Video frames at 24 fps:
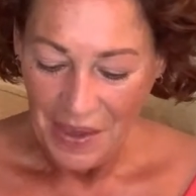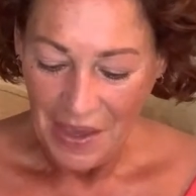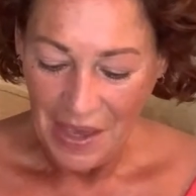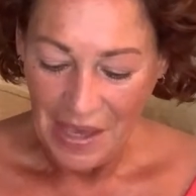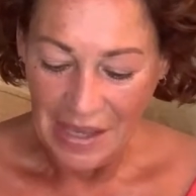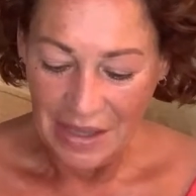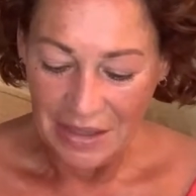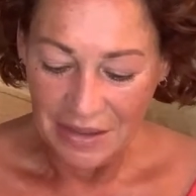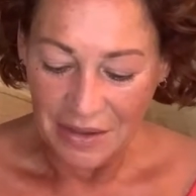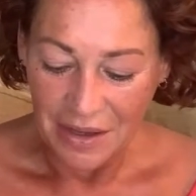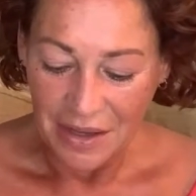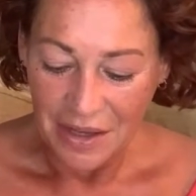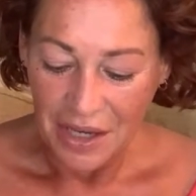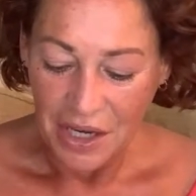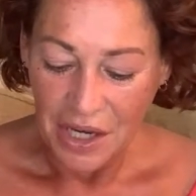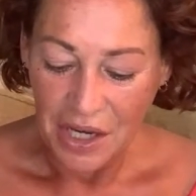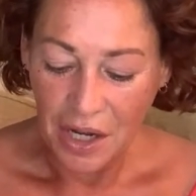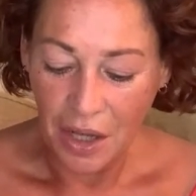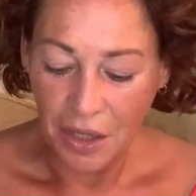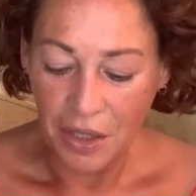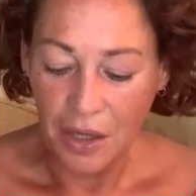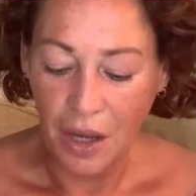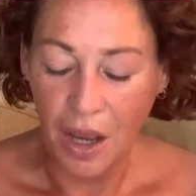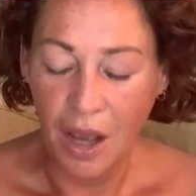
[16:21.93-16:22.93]
And, you
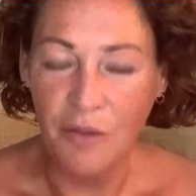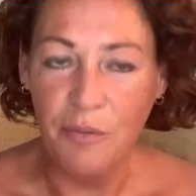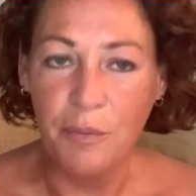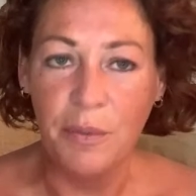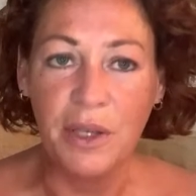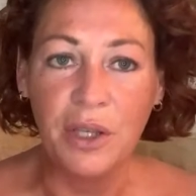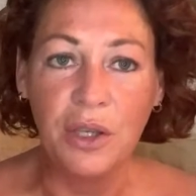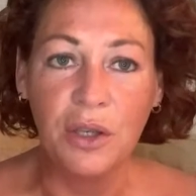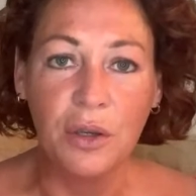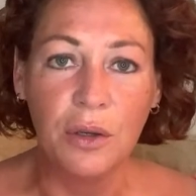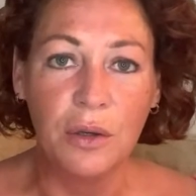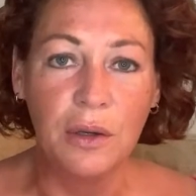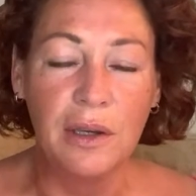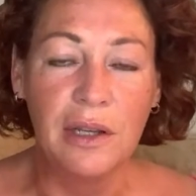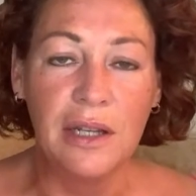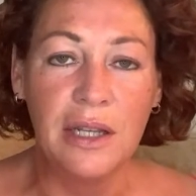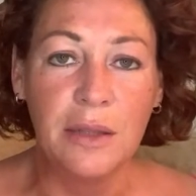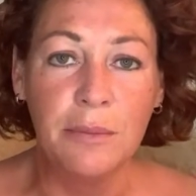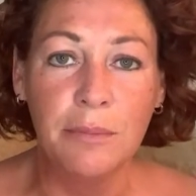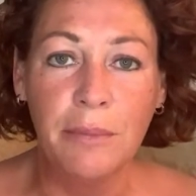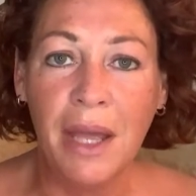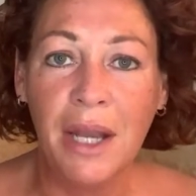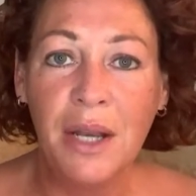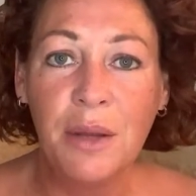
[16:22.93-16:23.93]
know, I've been
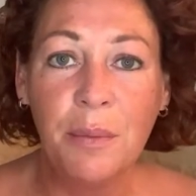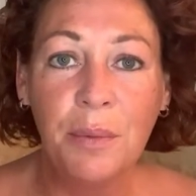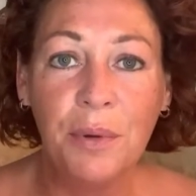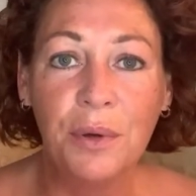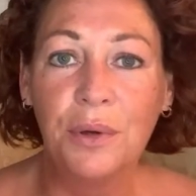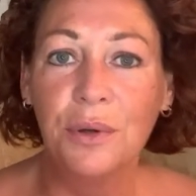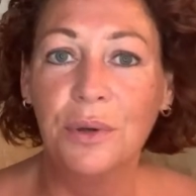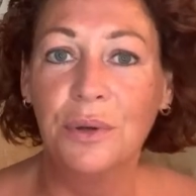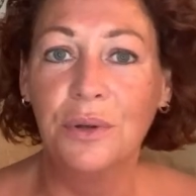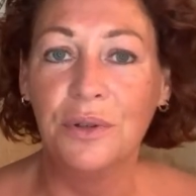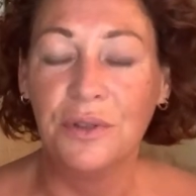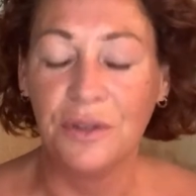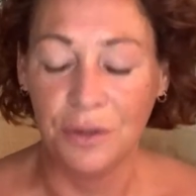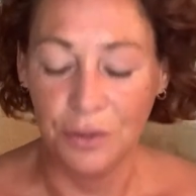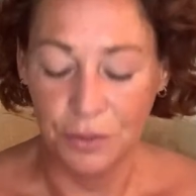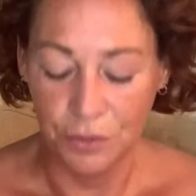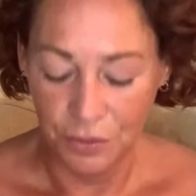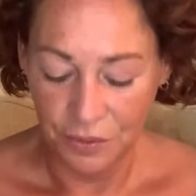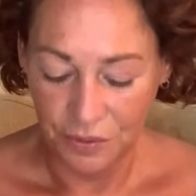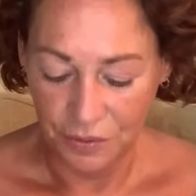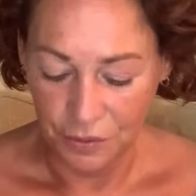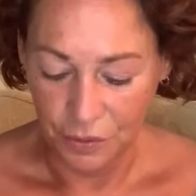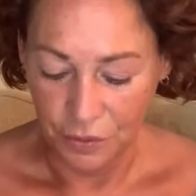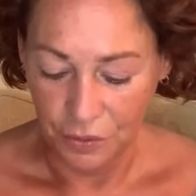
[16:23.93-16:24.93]
Googling menopause and
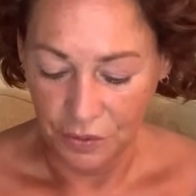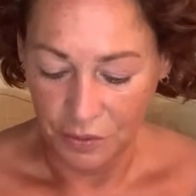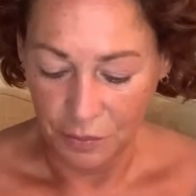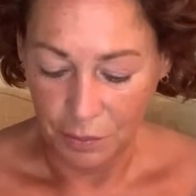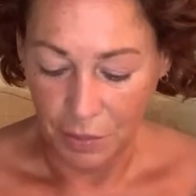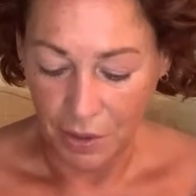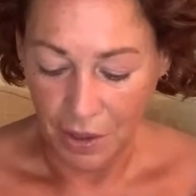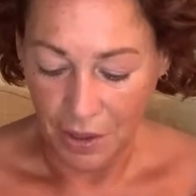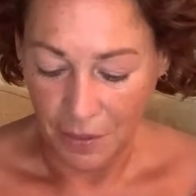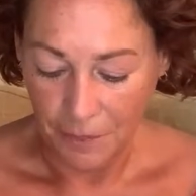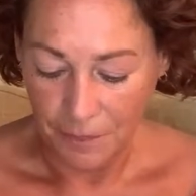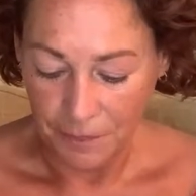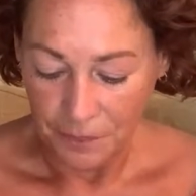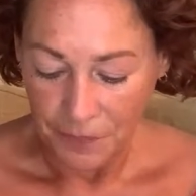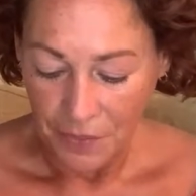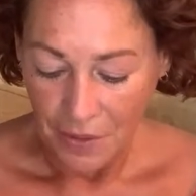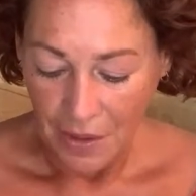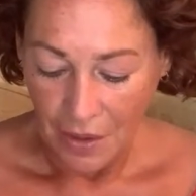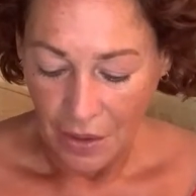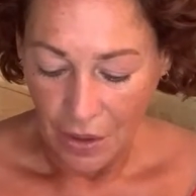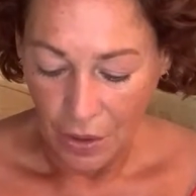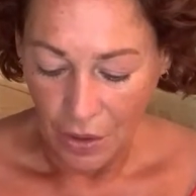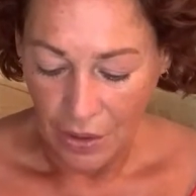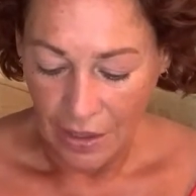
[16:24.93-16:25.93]
all sorts, but
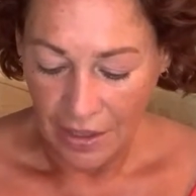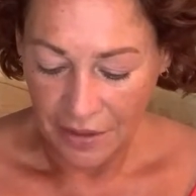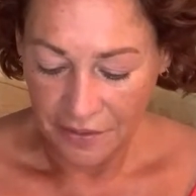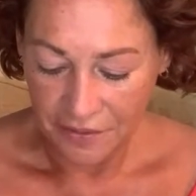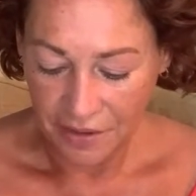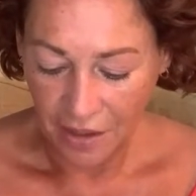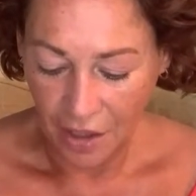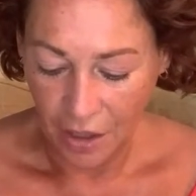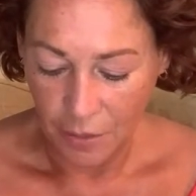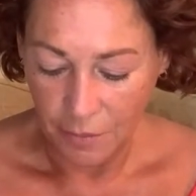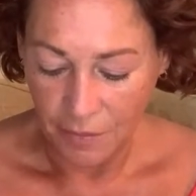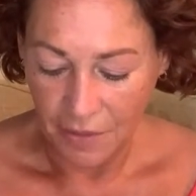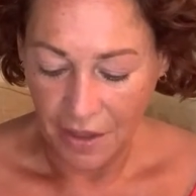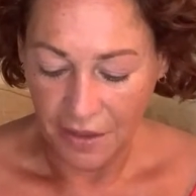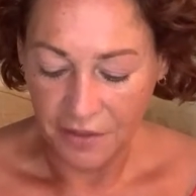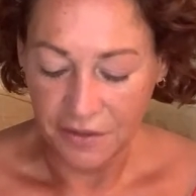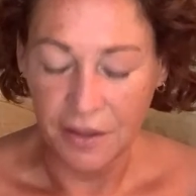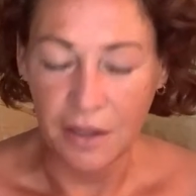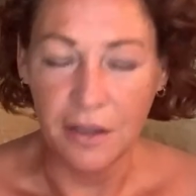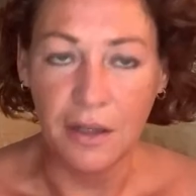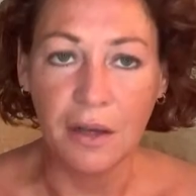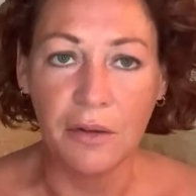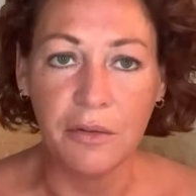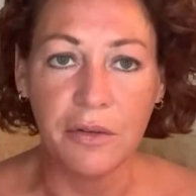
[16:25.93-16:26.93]
let's hope that's
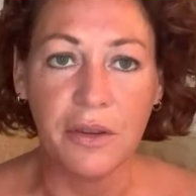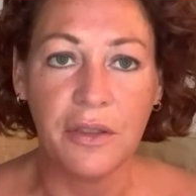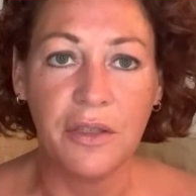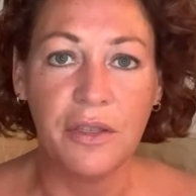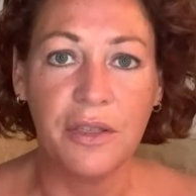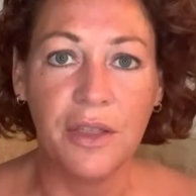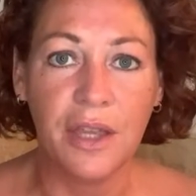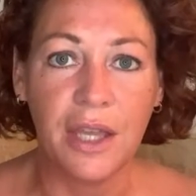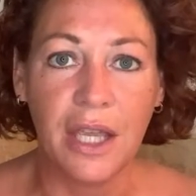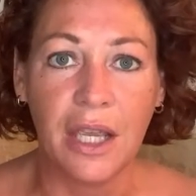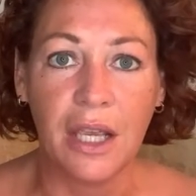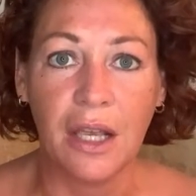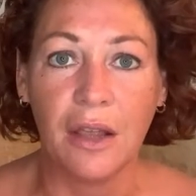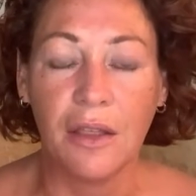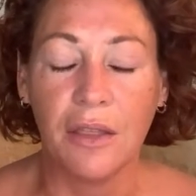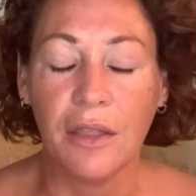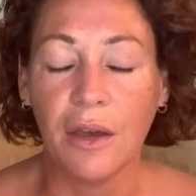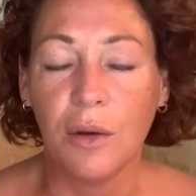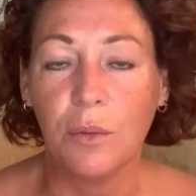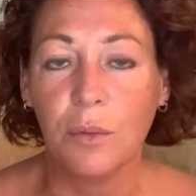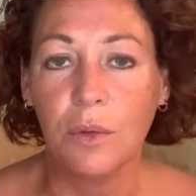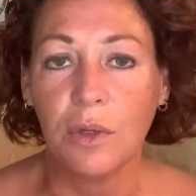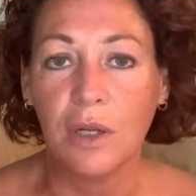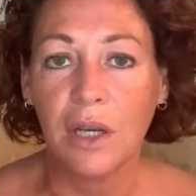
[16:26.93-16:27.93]
another thing
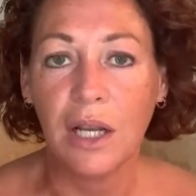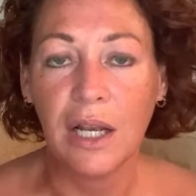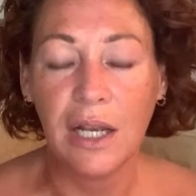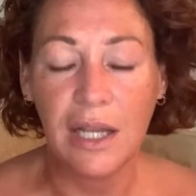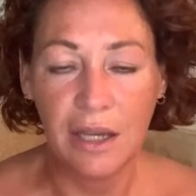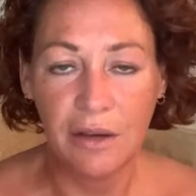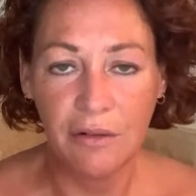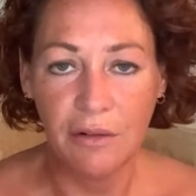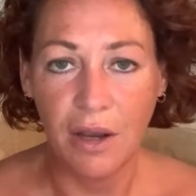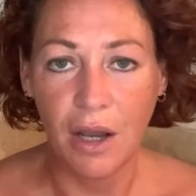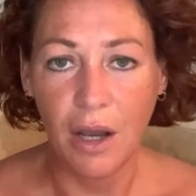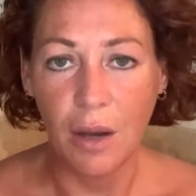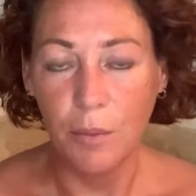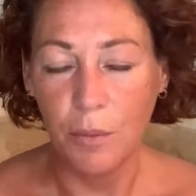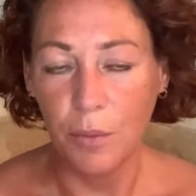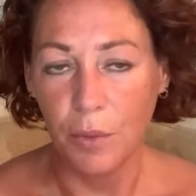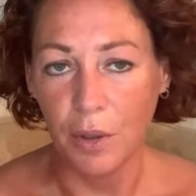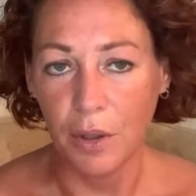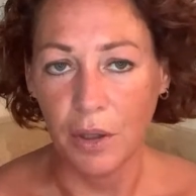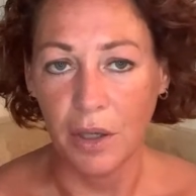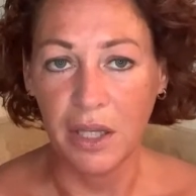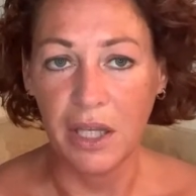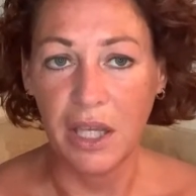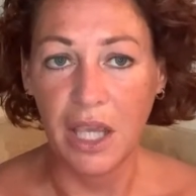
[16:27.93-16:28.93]
that will clear up
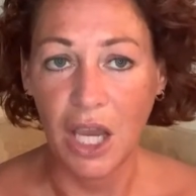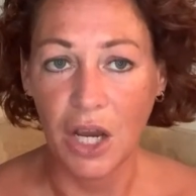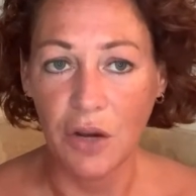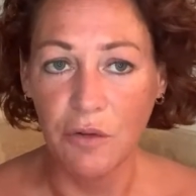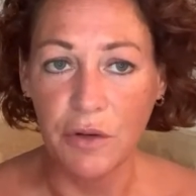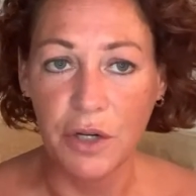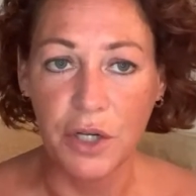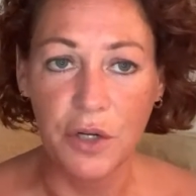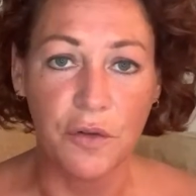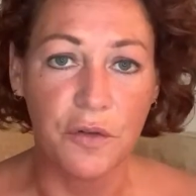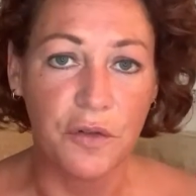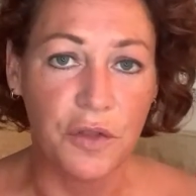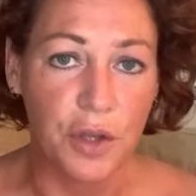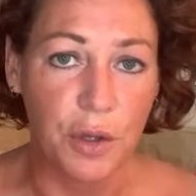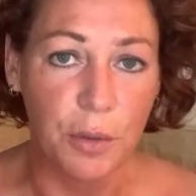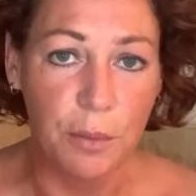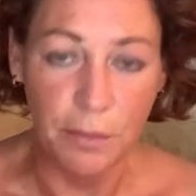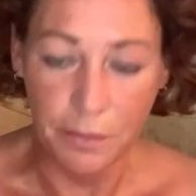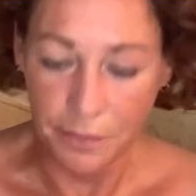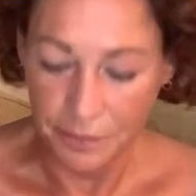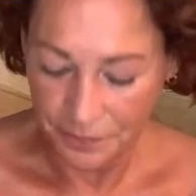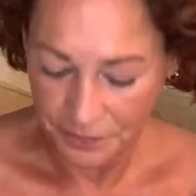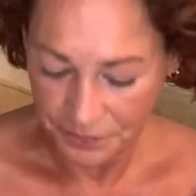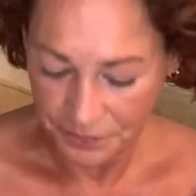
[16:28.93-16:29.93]
when I get rid of them.